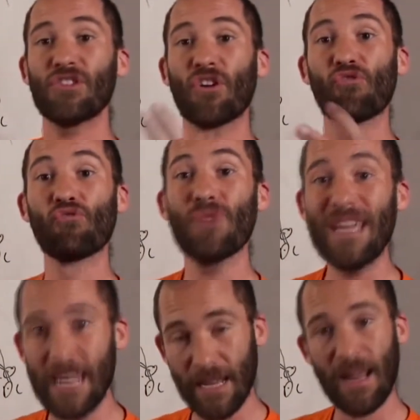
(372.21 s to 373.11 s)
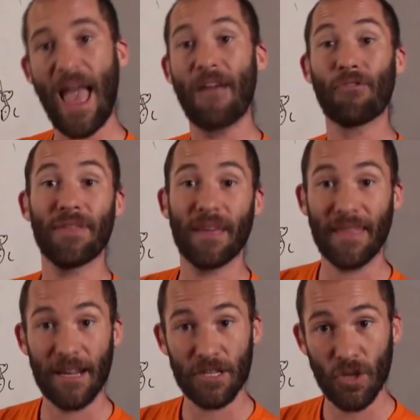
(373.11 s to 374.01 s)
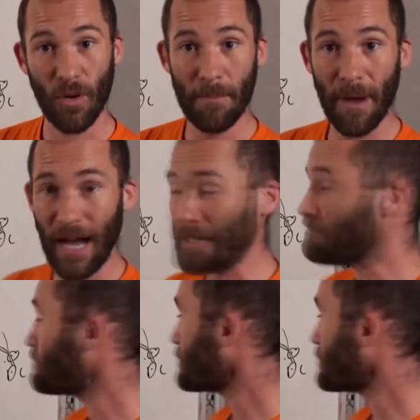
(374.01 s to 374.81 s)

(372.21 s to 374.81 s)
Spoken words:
start reading everything that is going by.